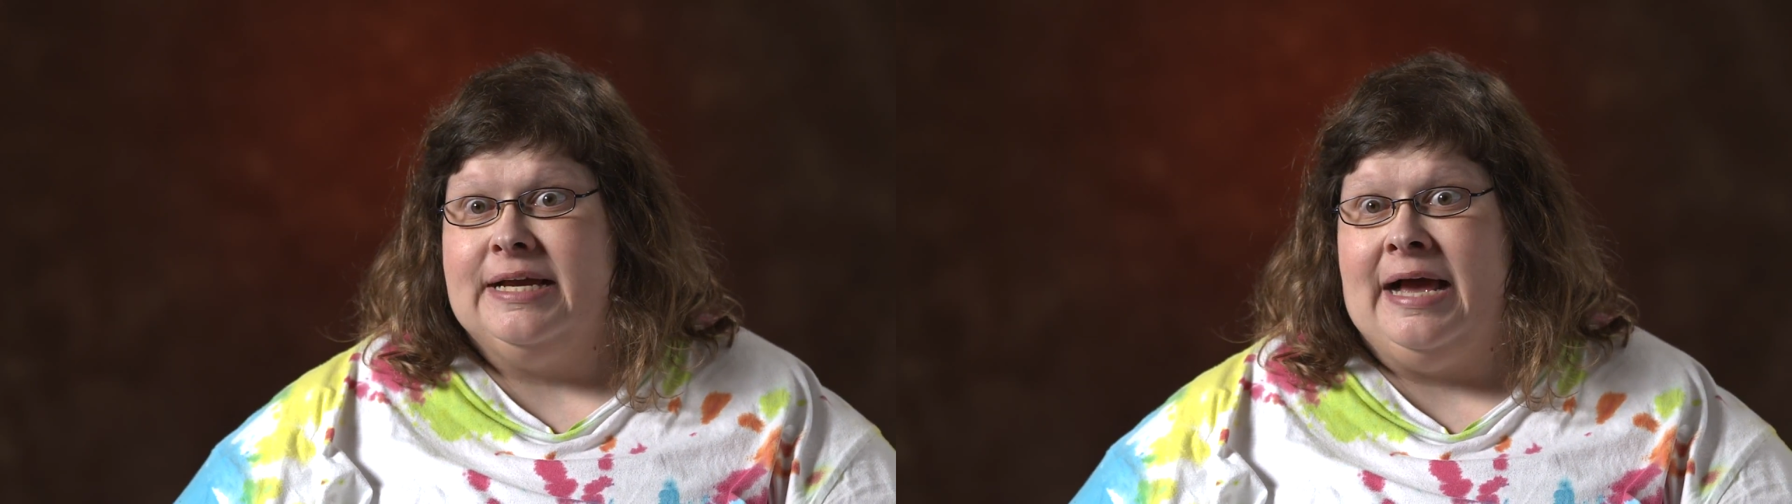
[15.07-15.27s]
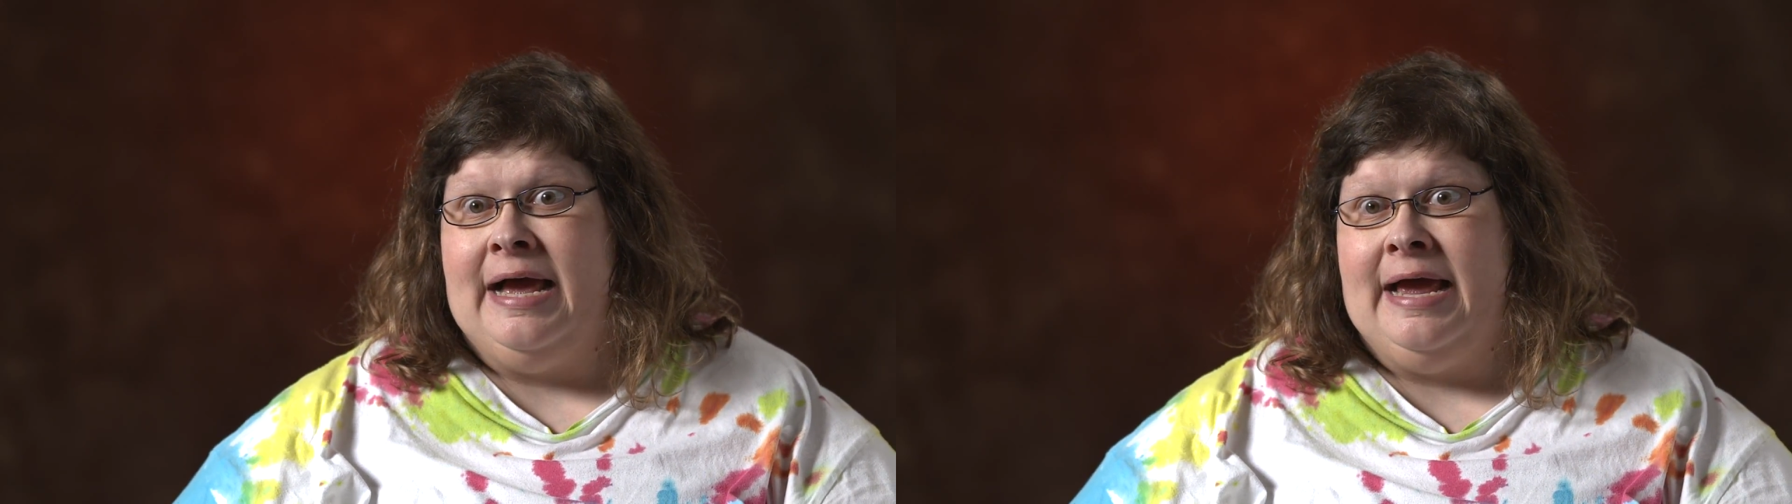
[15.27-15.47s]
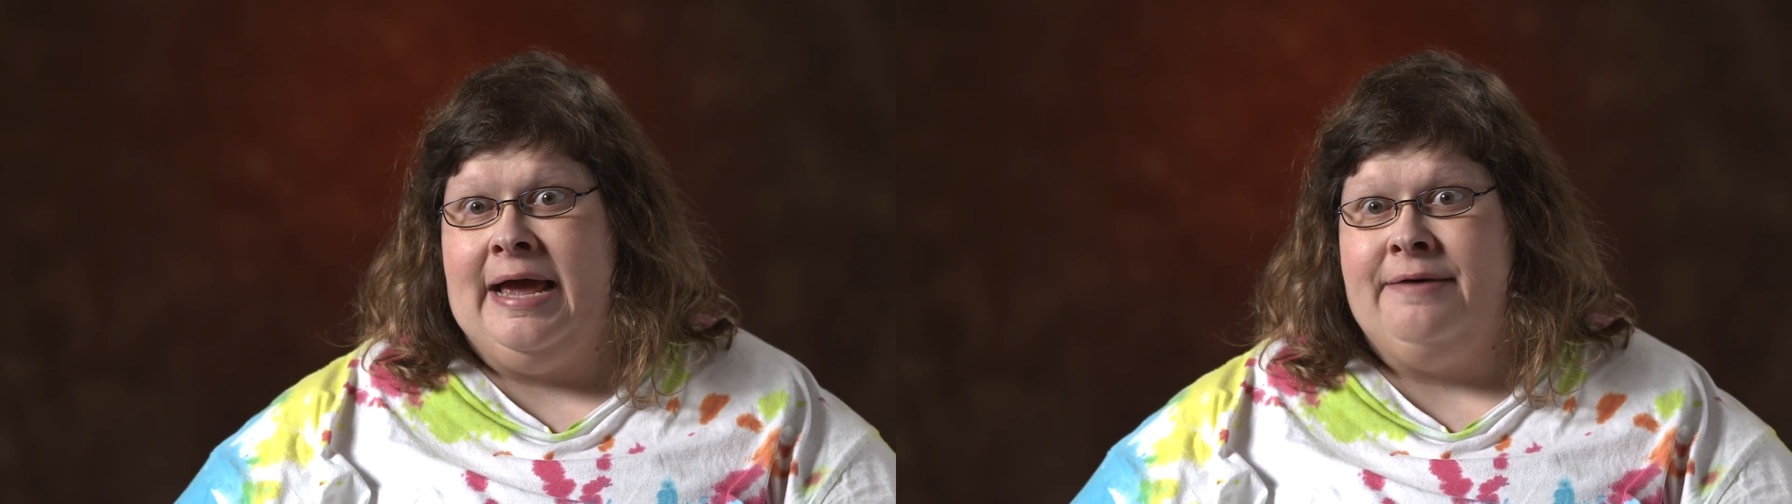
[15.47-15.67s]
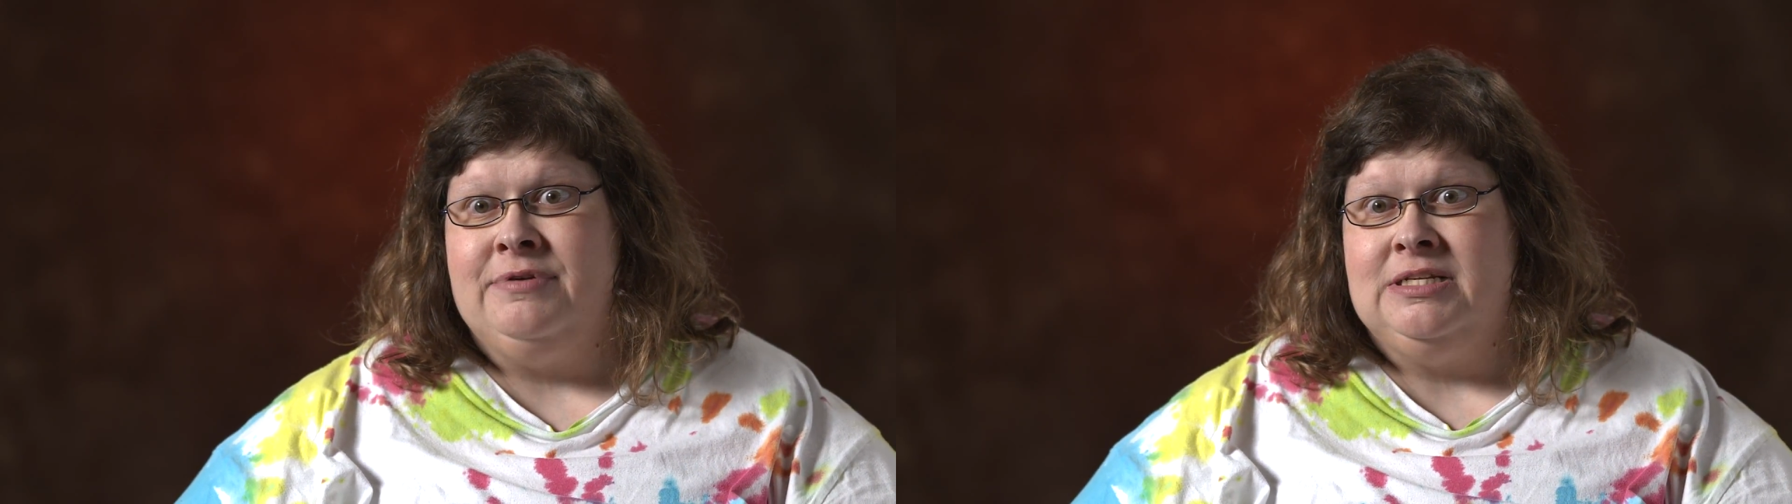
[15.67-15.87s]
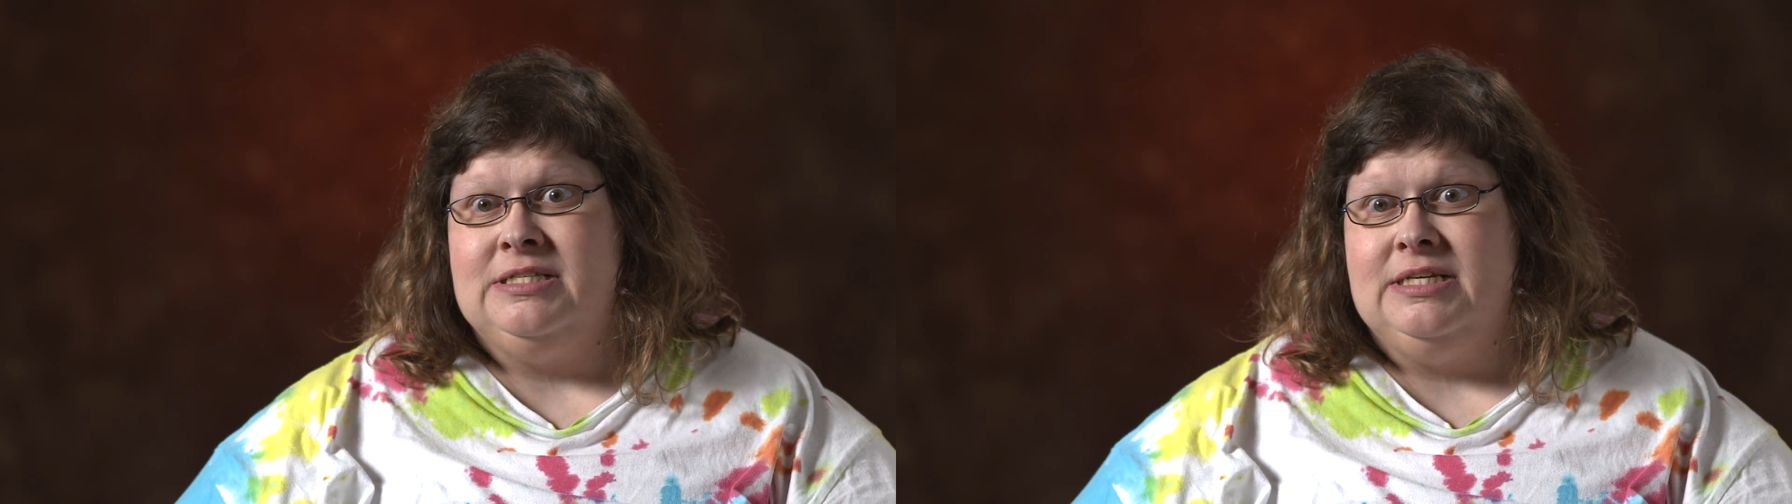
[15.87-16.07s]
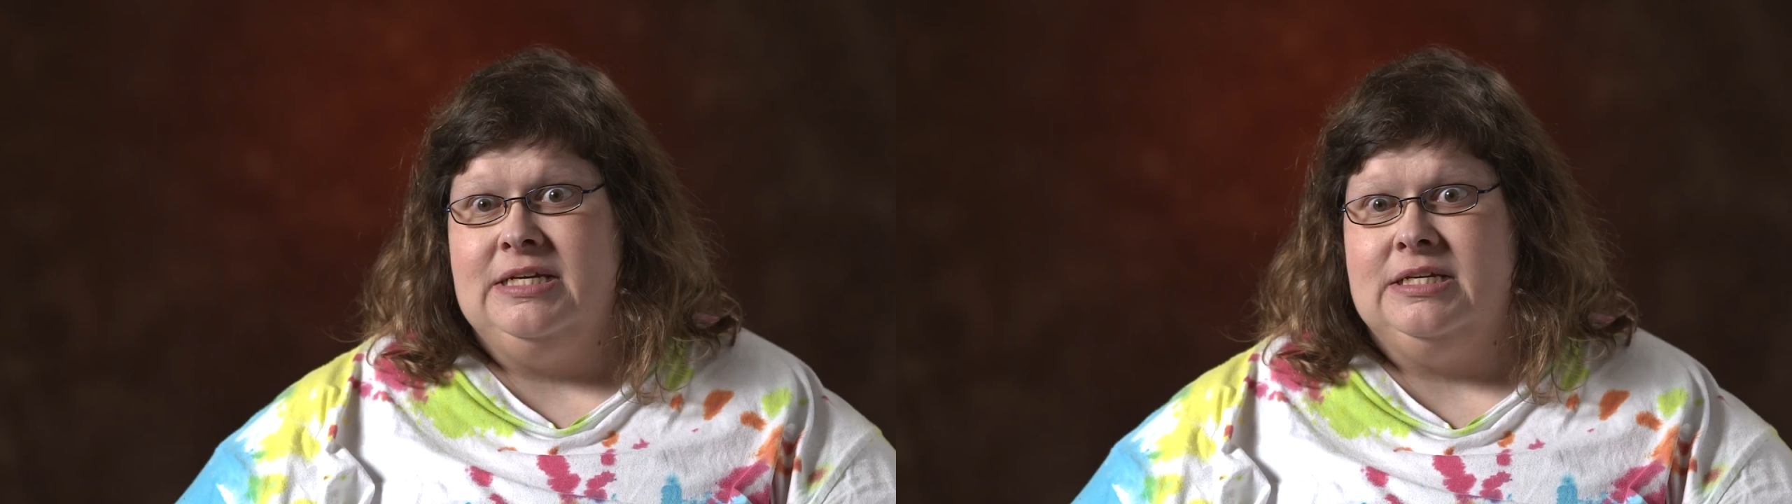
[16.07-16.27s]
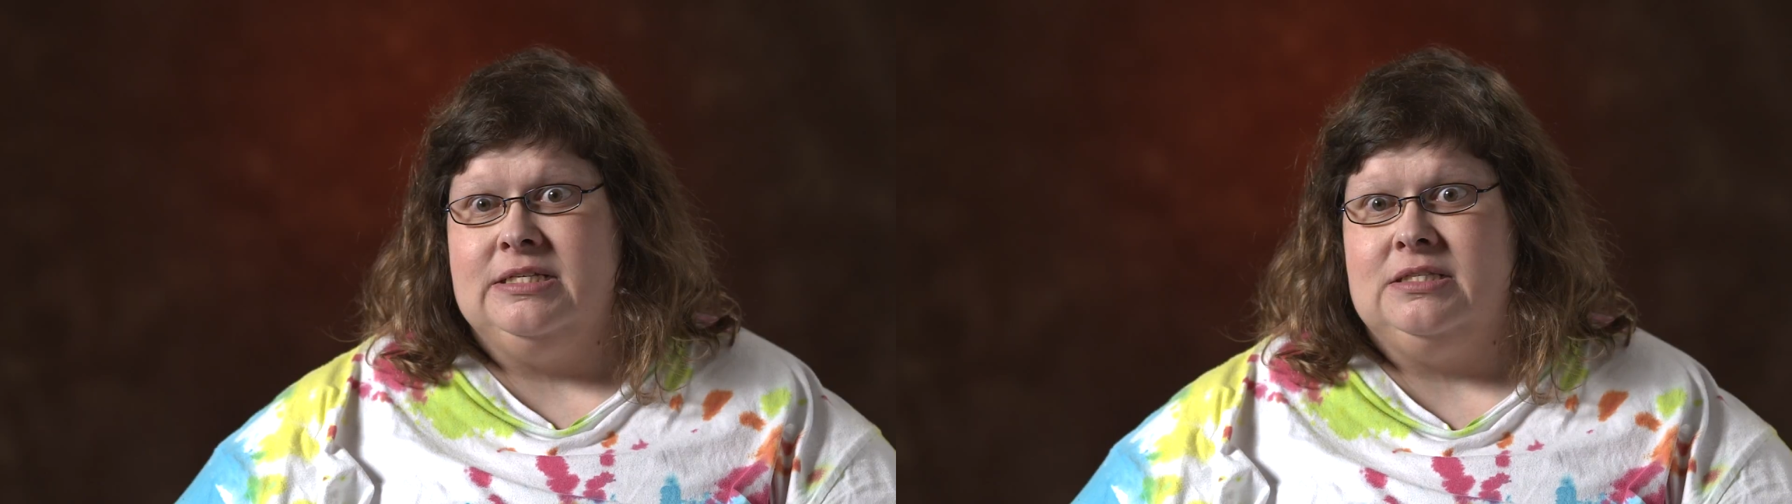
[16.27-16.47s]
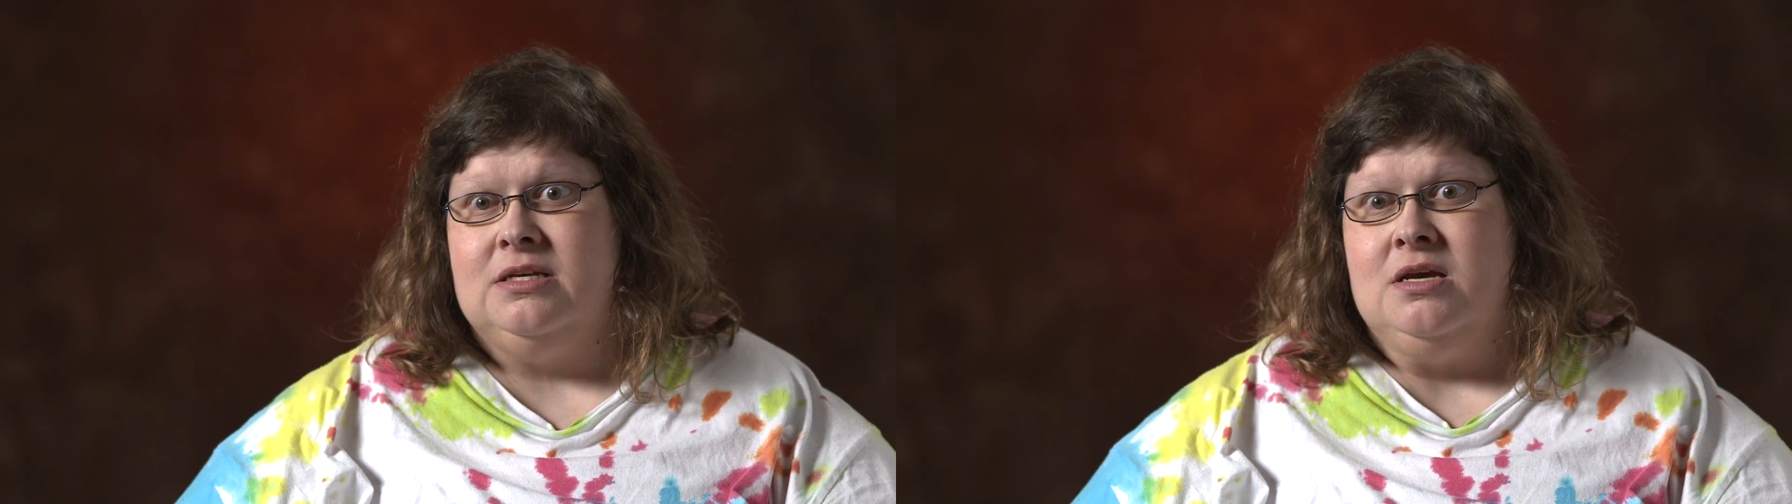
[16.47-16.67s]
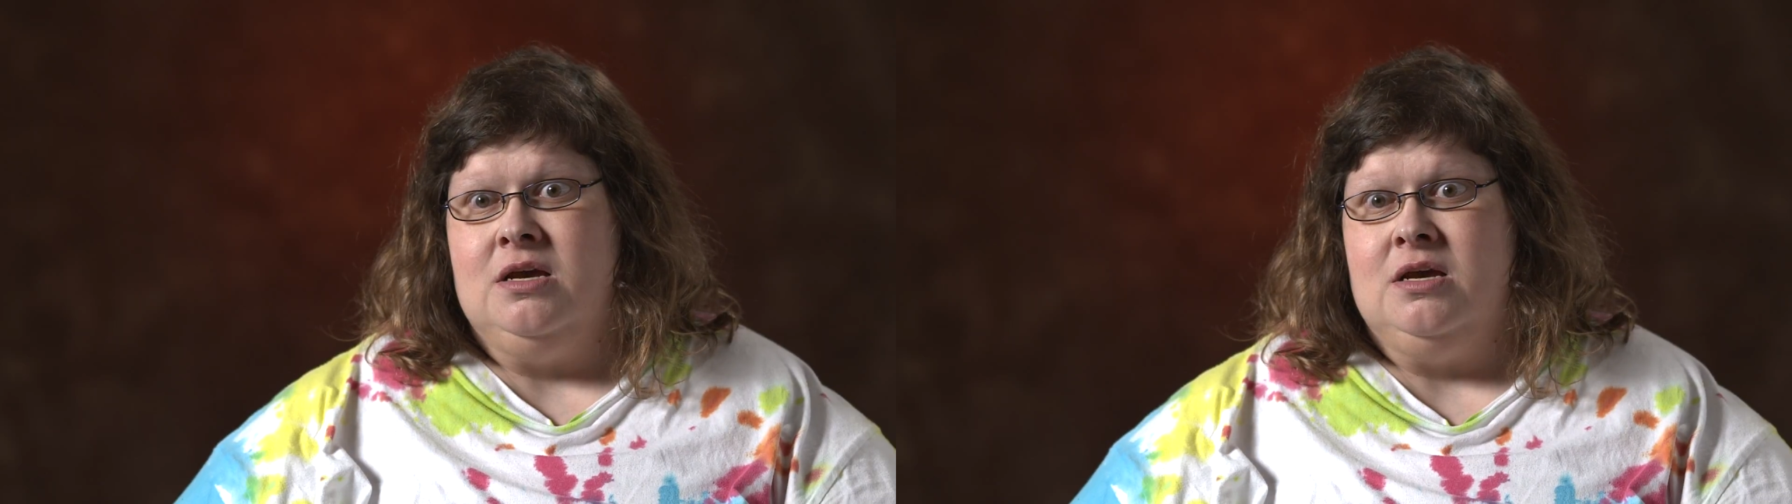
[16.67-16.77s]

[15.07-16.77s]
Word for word: I have a disease.